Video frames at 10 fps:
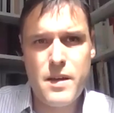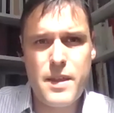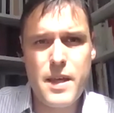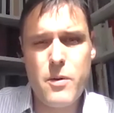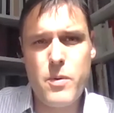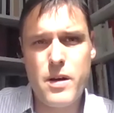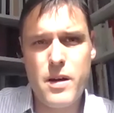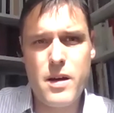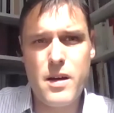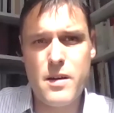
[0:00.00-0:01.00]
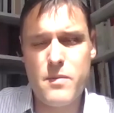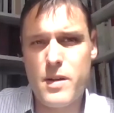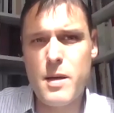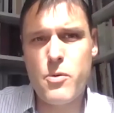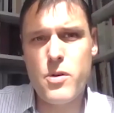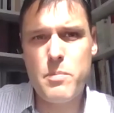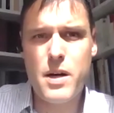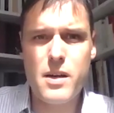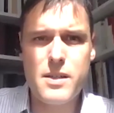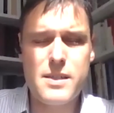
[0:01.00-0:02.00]
There were liberal
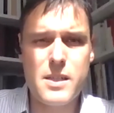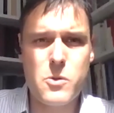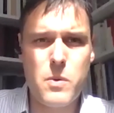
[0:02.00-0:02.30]
parties as